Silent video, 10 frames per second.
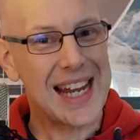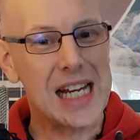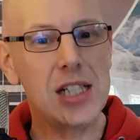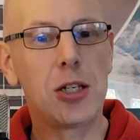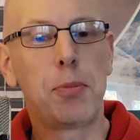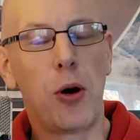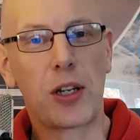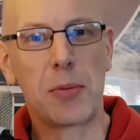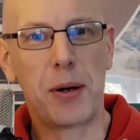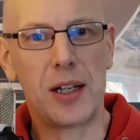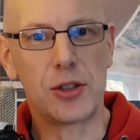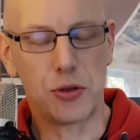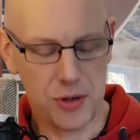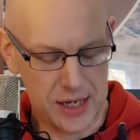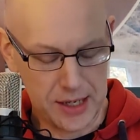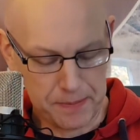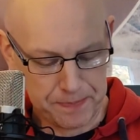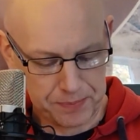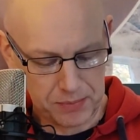to get into Porcupine Tree,